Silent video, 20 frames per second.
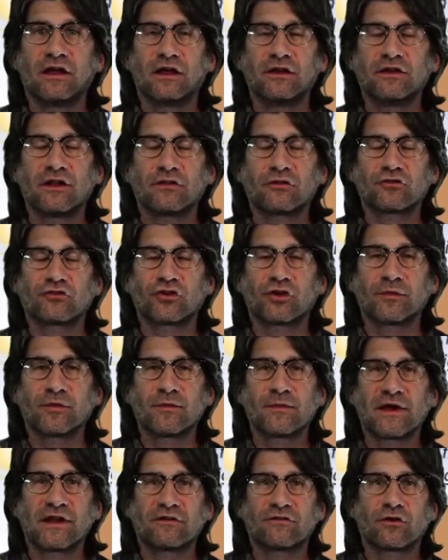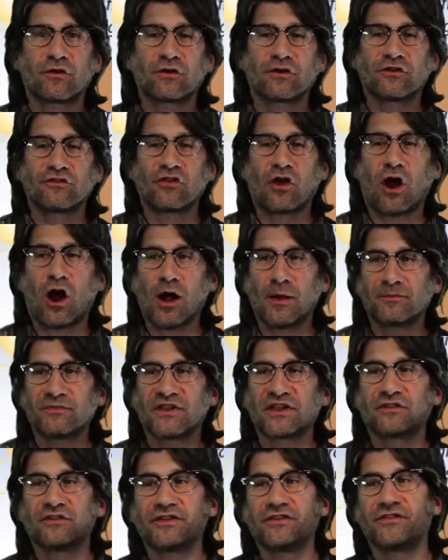term you might have heard is
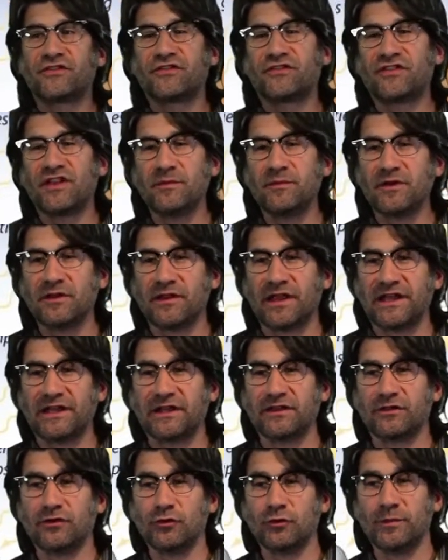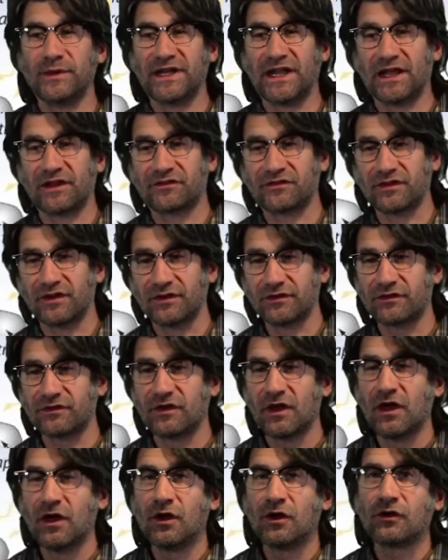optically stimulated luminescence.
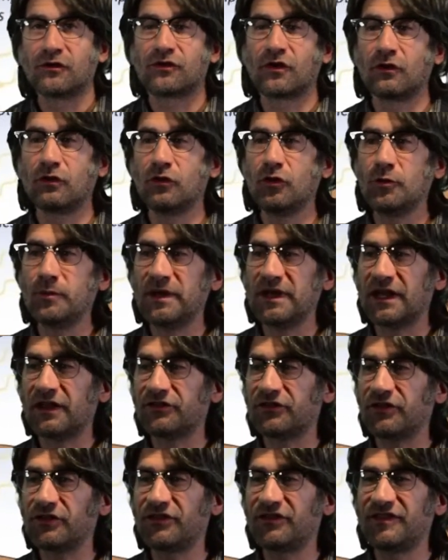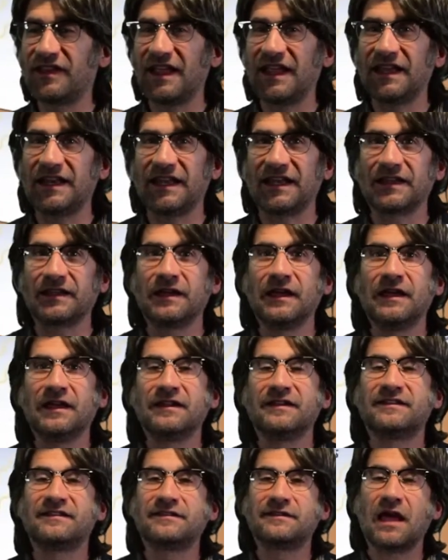So luminescence dating
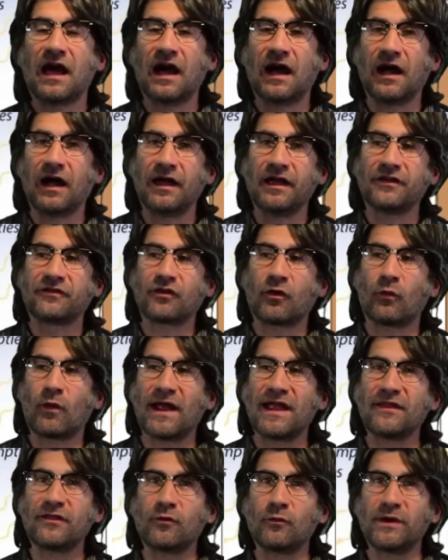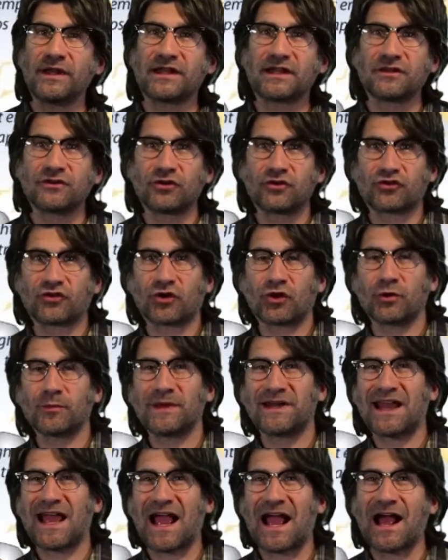is a way that we can determine
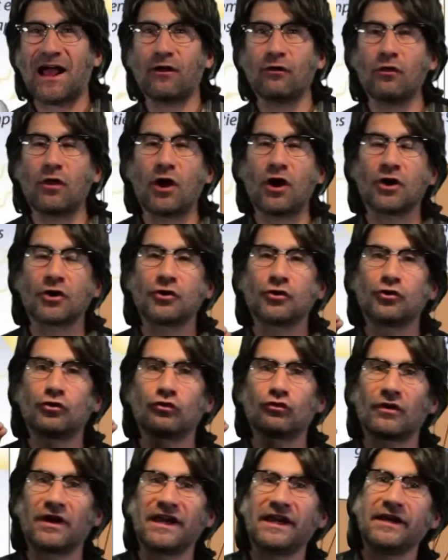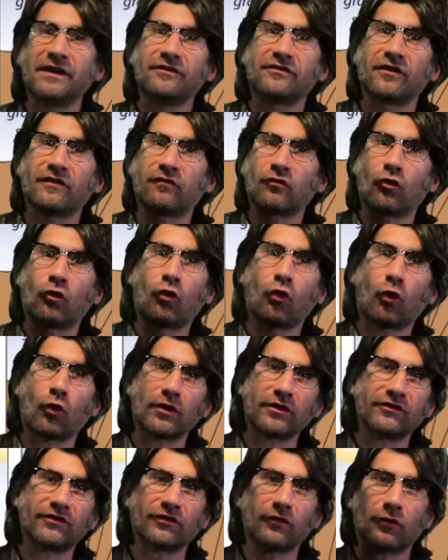how long grains of
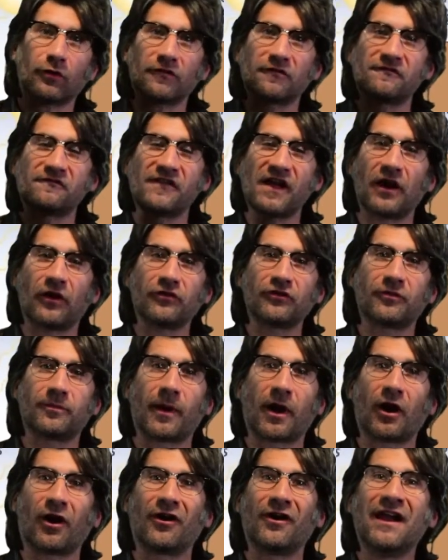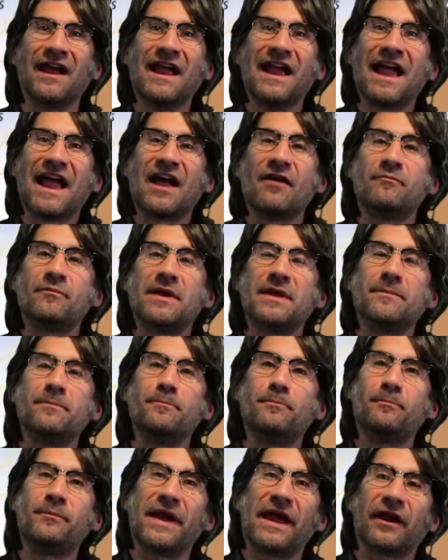quartz or feldspar have been
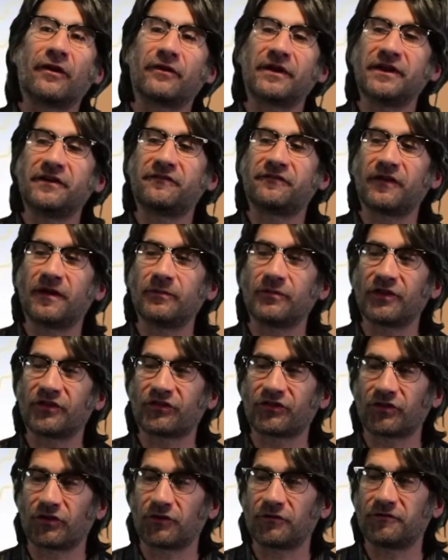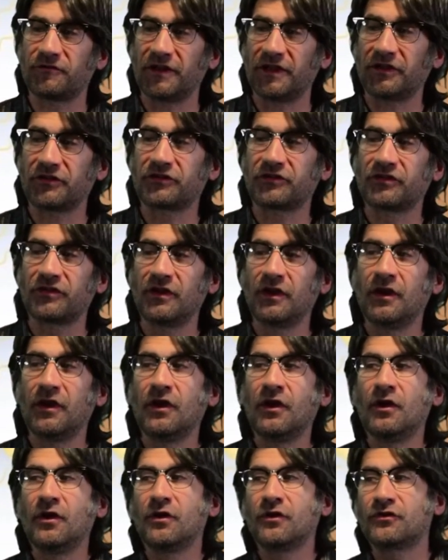buried from the surface.
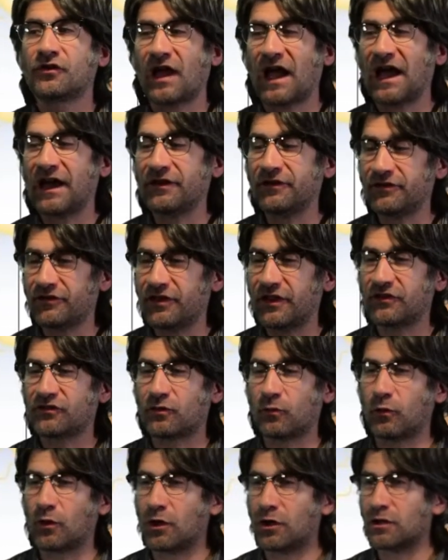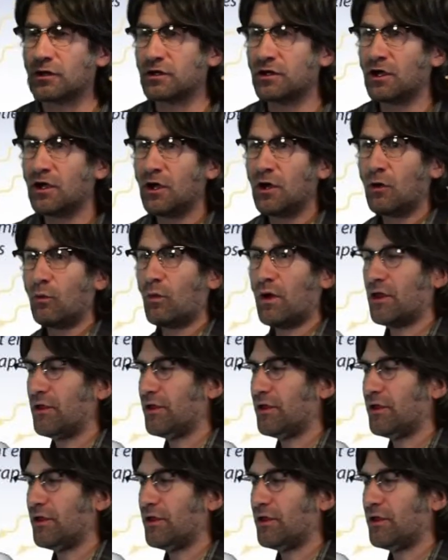So how does this work? Well,